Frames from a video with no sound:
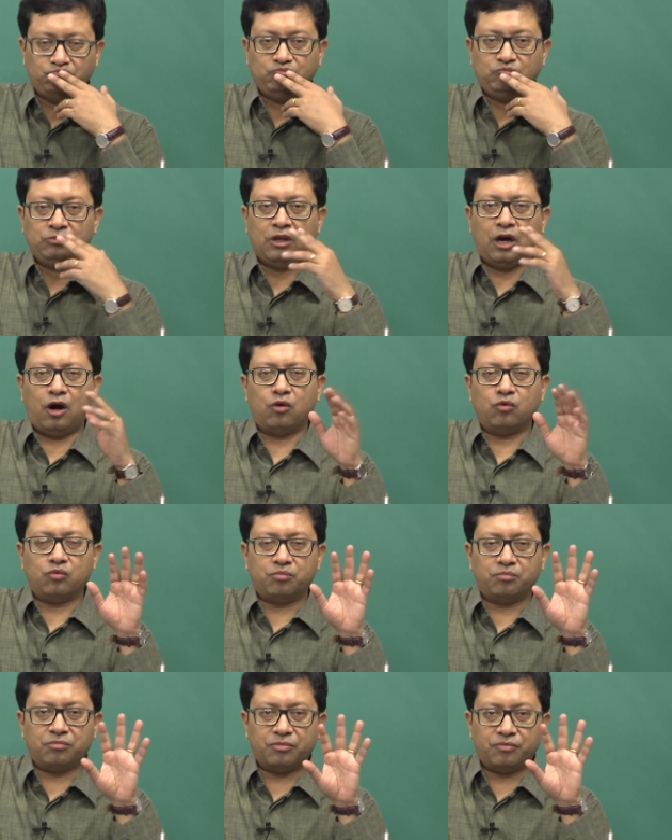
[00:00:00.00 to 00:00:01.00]
Now,
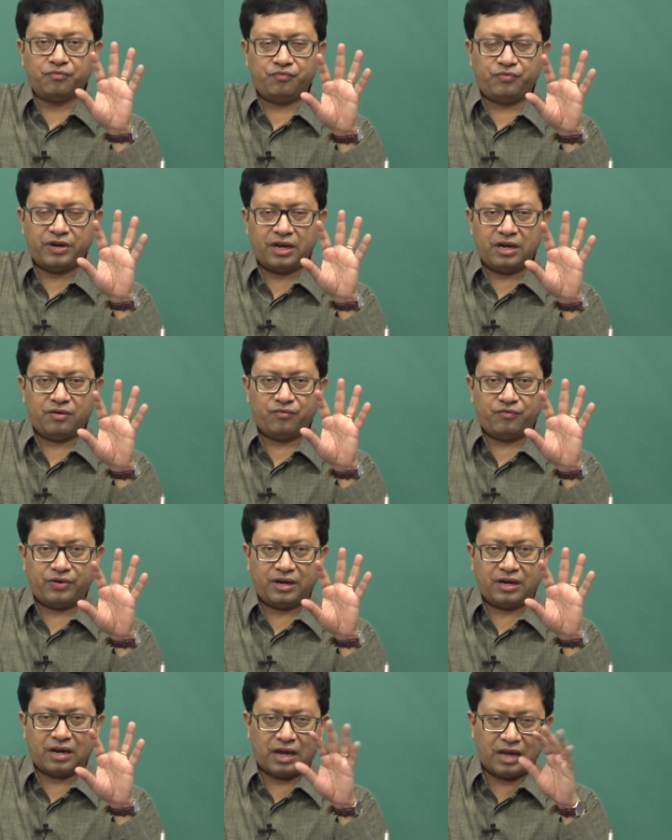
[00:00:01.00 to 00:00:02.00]

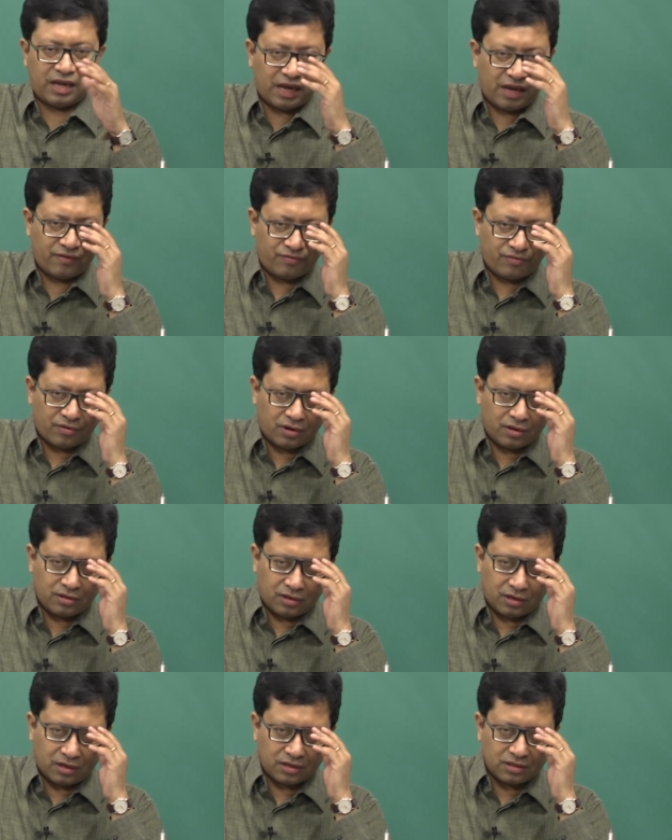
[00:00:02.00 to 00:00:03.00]
when I have
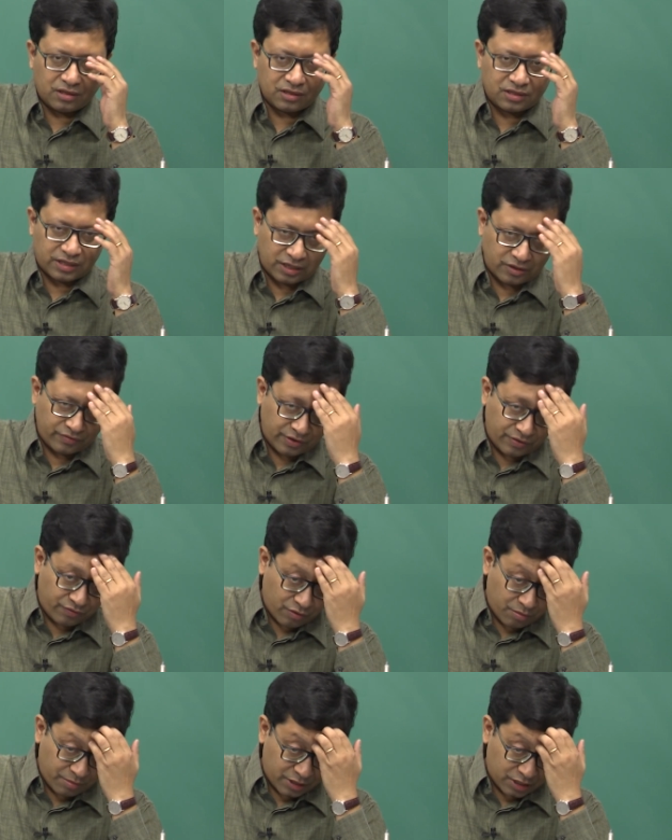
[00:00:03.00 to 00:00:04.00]
the set of
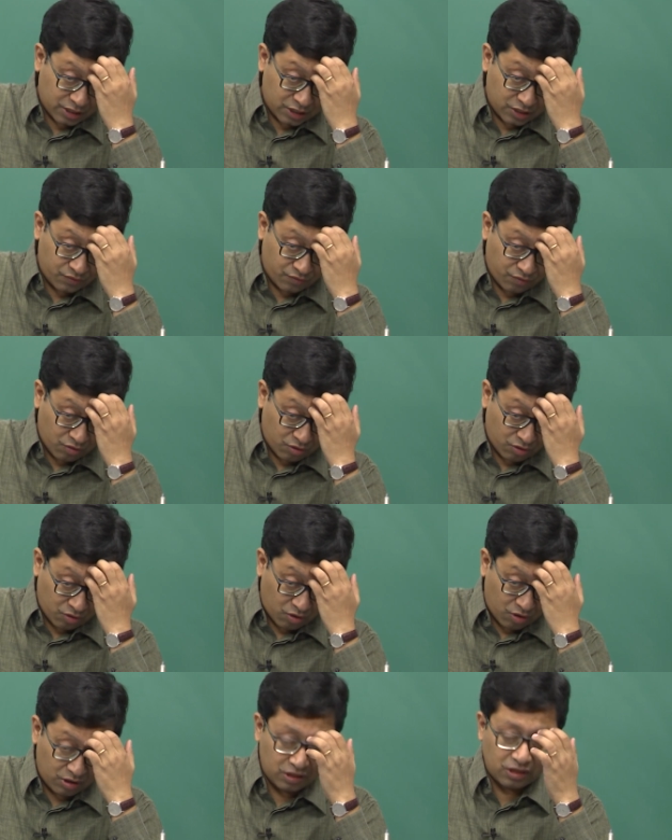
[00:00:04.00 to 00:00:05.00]
informations for
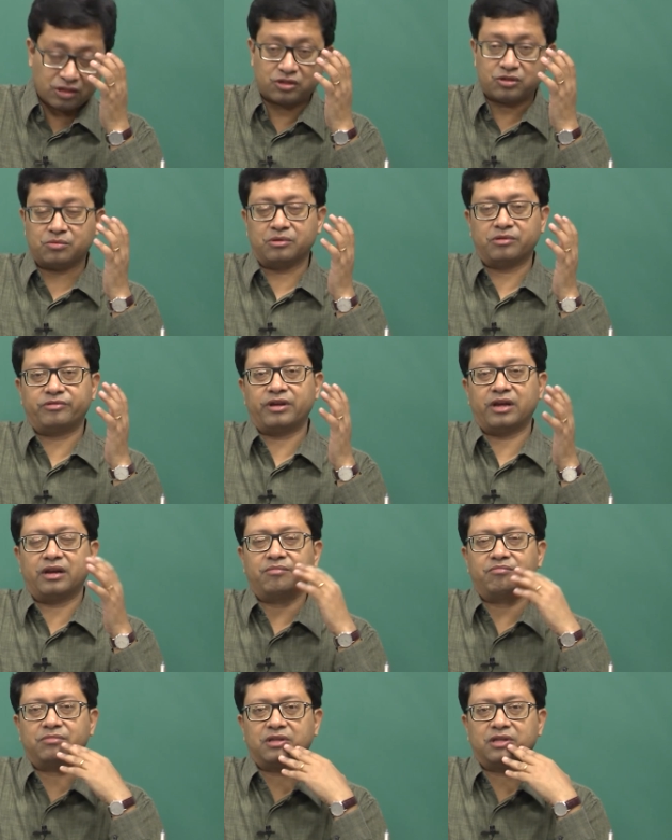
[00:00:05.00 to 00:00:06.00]
all the
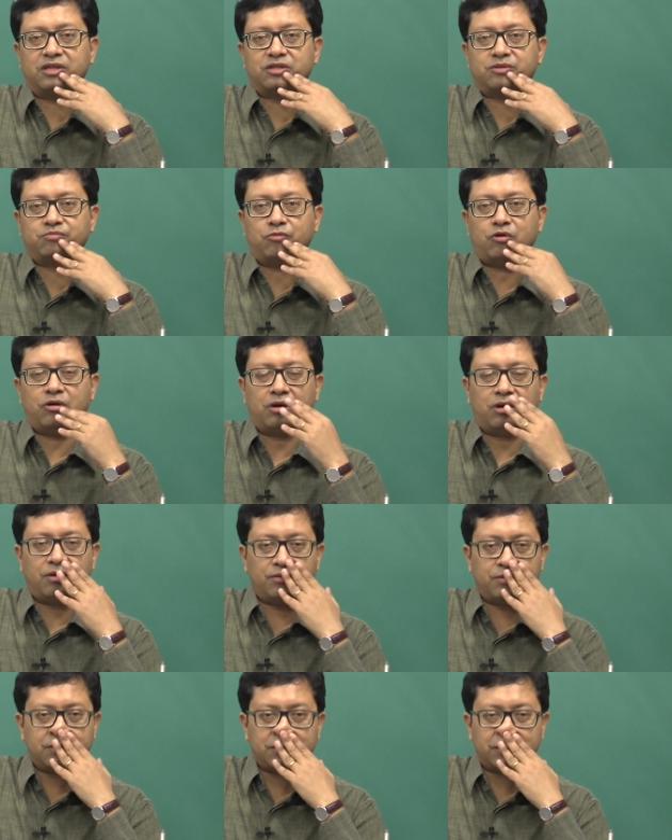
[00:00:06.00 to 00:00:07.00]

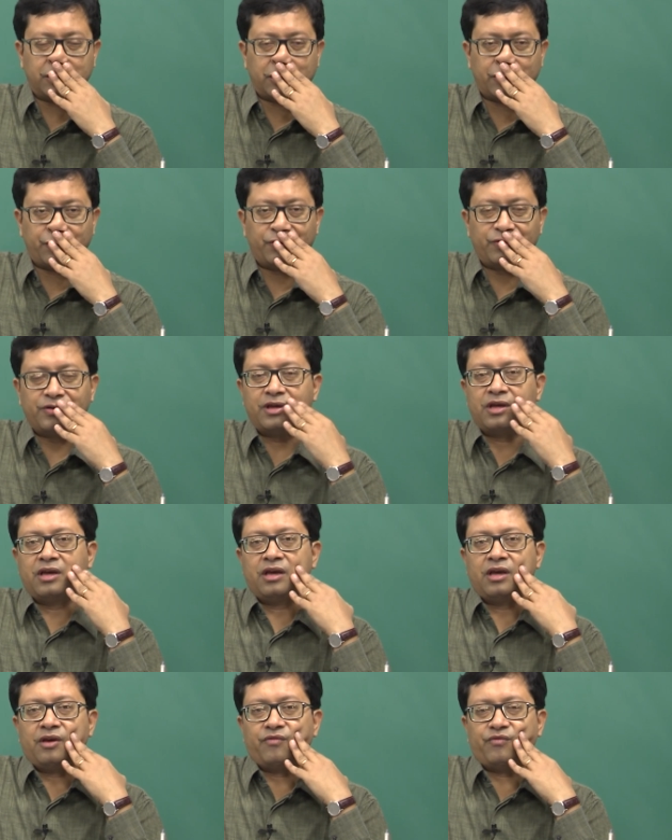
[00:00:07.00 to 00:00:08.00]
small set of
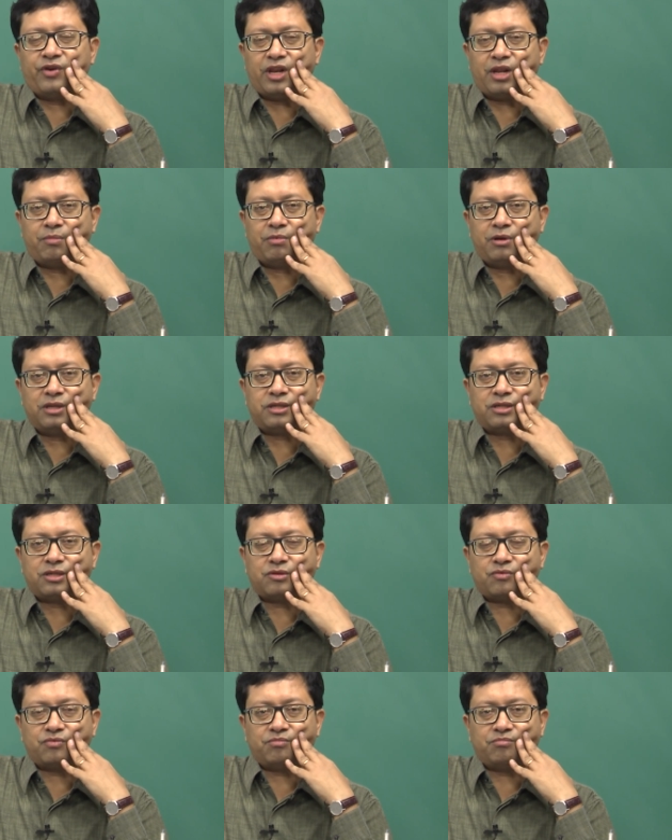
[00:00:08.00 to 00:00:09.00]

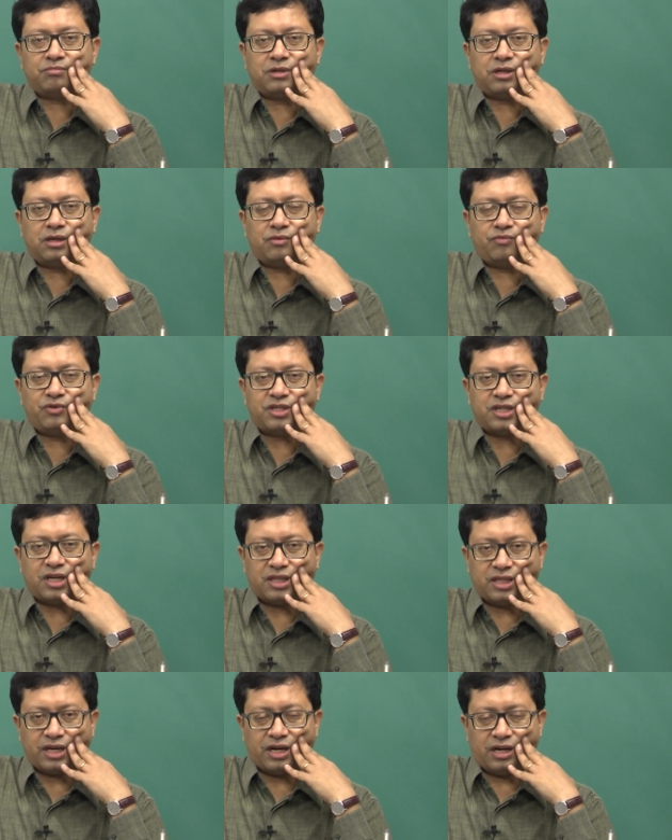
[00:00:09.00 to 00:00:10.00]
variables which are
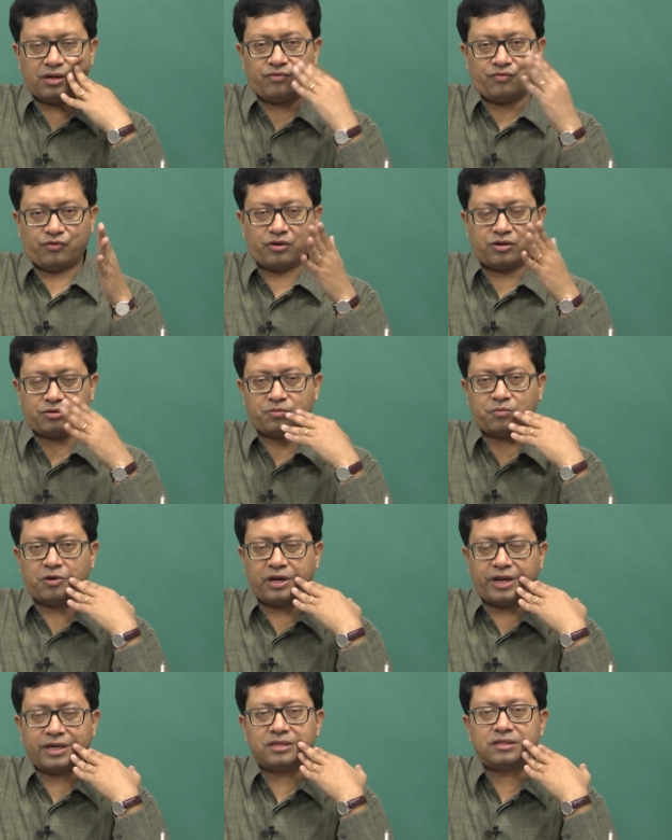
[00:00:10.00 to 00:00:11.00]
there for
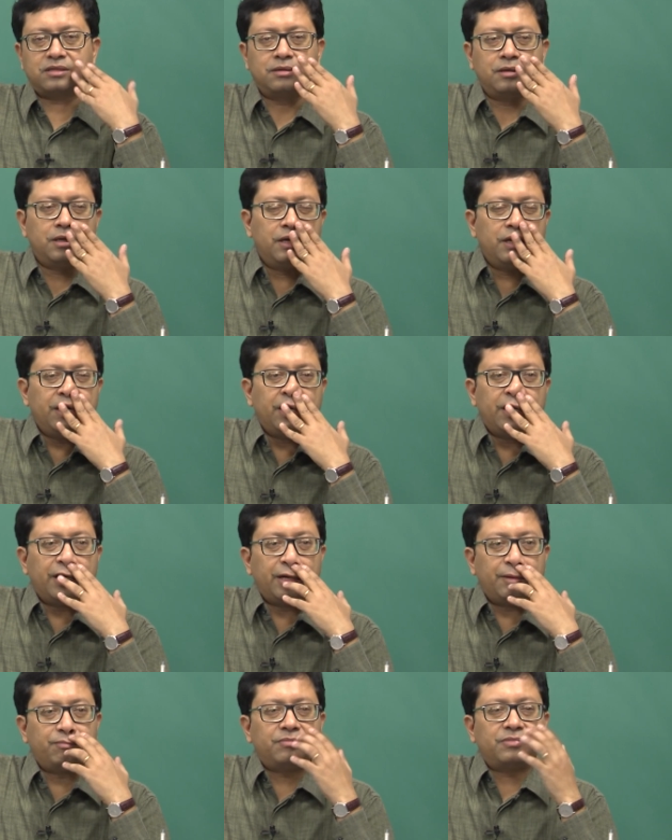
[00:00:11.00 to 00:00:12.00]
small x,
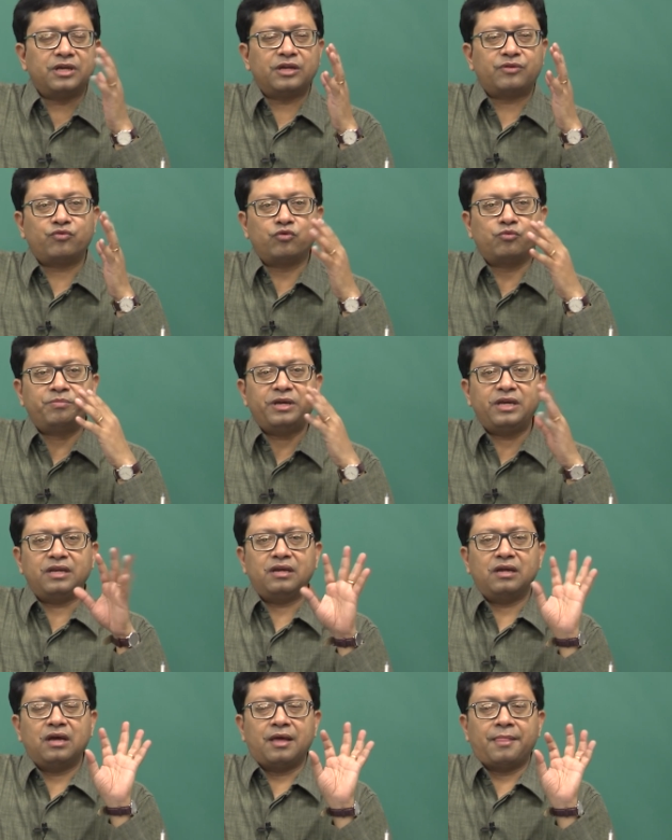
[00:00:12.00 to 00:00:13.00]
it would
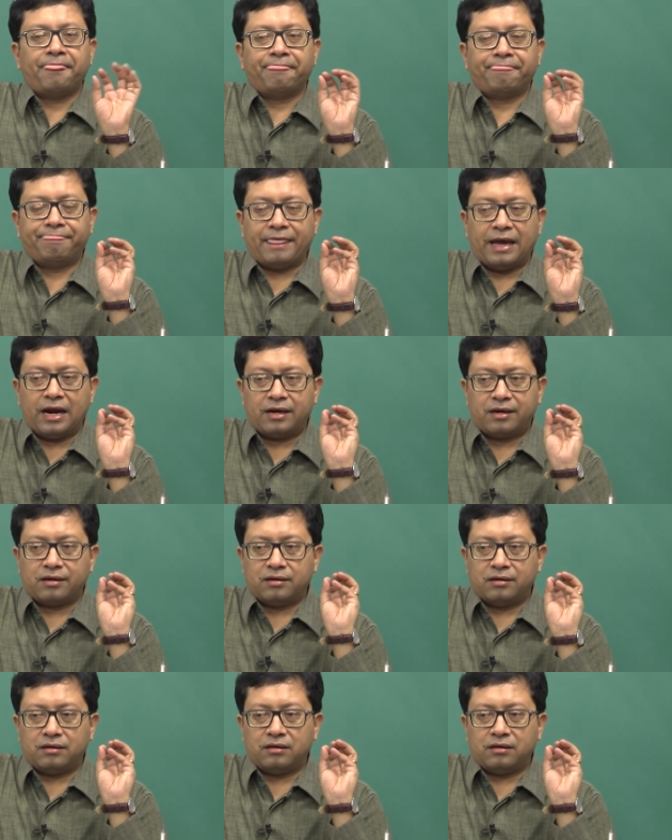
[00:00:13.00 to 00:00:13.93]
mean that